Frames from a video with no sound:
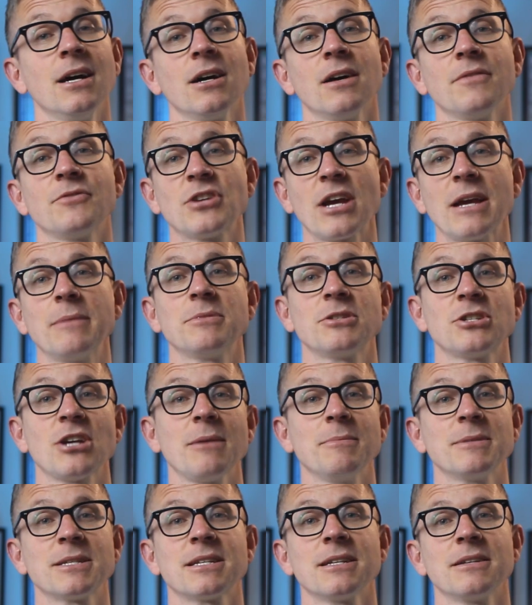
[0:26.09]
of James
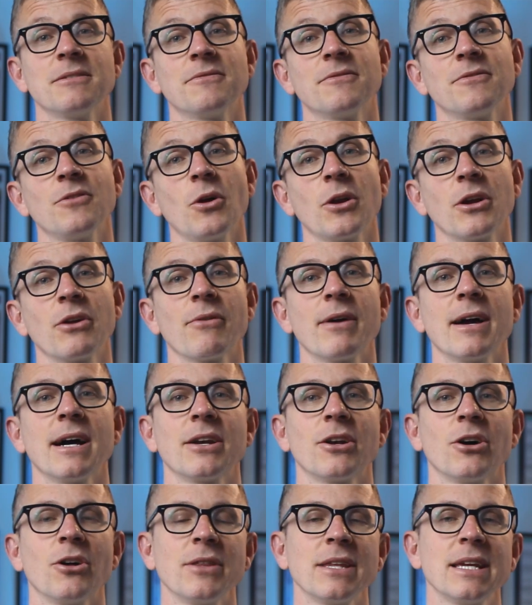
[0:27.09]
Jamerson floating
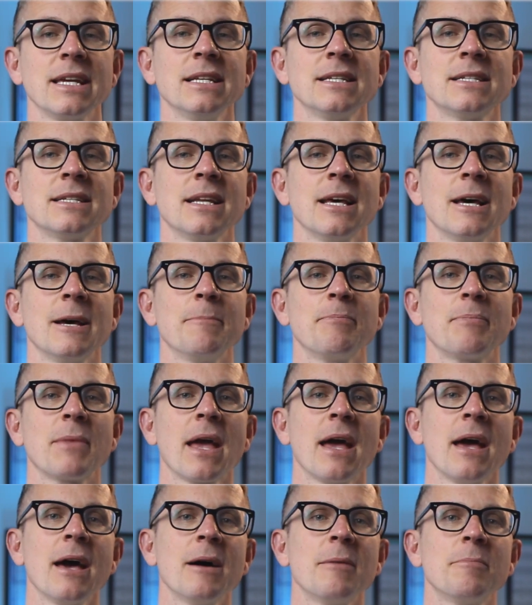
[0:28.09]
around on the internet.
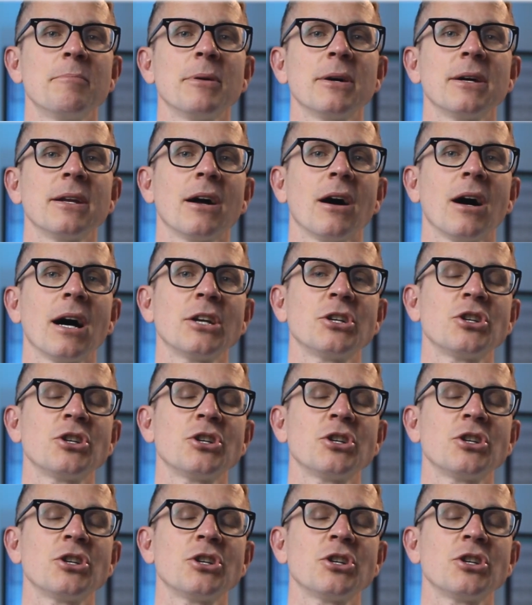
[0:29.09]
But I